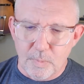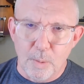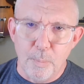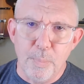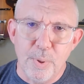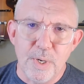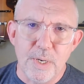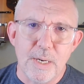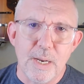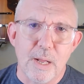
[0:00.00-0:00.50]

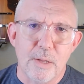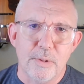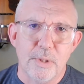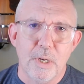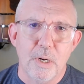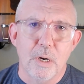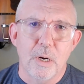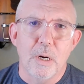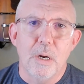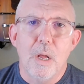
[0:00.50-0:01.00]
put it out
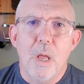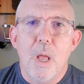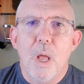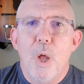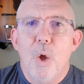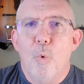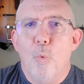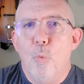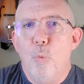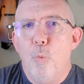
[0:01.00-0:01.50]
there.
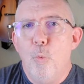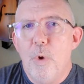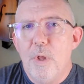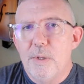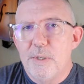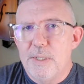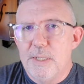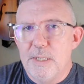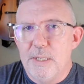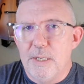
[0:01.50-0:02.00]

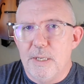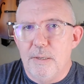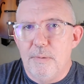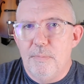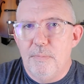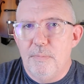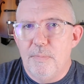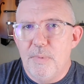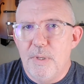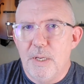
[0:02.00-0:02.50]
We'll see.
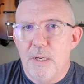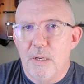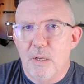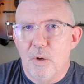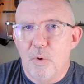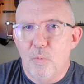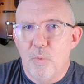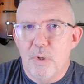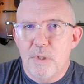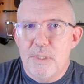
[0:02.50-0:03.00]

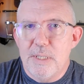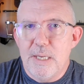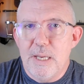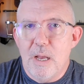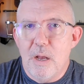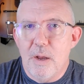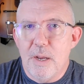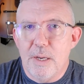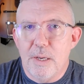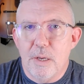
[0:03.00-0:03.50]
We'll see
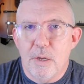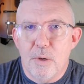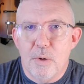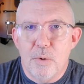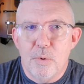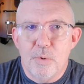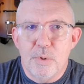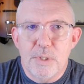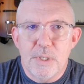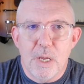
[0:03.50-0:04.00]
how it
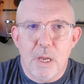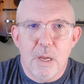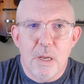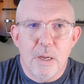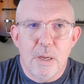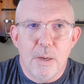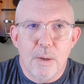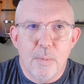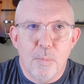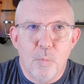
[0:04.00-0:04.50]
goes.
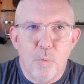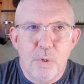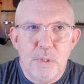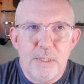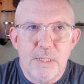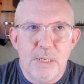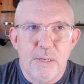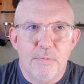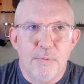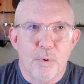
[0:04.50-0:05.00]
We'll
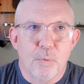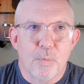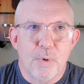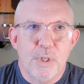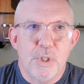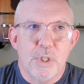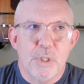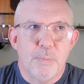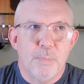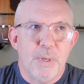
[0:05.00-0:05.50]
see if it
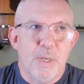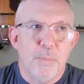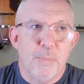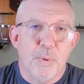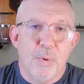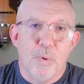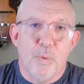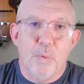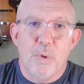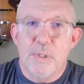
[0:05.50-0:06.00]
reaches
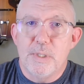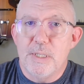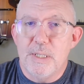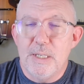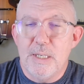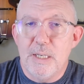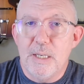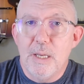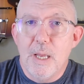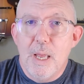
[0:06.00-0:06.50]
people. We'll
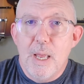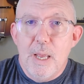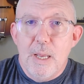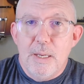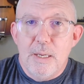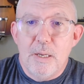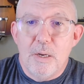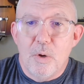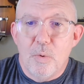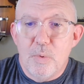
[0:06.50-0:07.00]
see
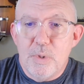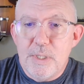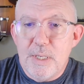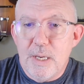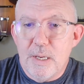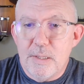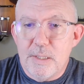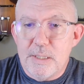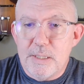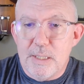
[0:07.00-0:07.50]

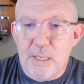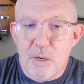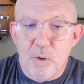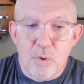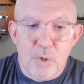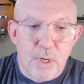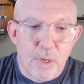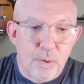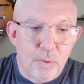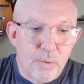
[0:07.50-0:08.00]
how the
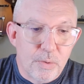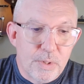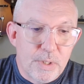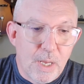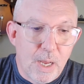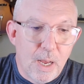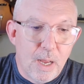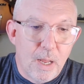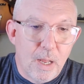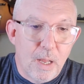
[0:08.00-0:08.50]
sale
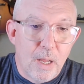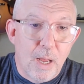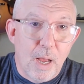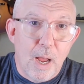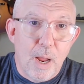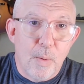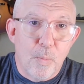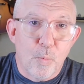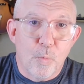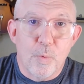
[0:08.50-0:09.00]
goes.
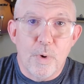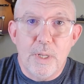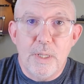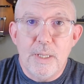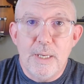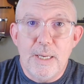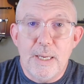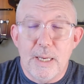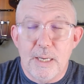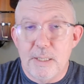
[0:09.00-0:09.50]
I'm
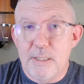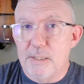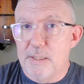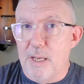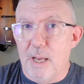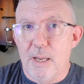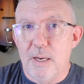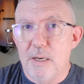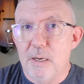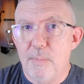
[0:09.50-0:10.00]
really
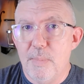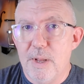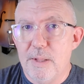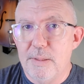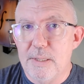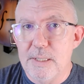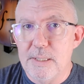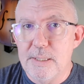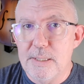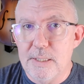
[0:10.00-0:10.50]
excited
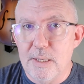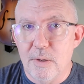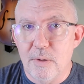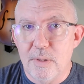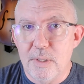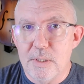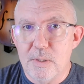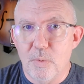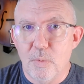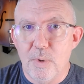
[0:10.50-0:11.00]
about this sale
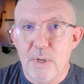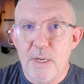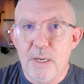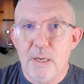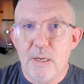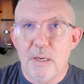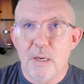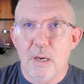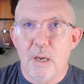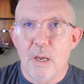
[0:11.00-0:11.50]
this week.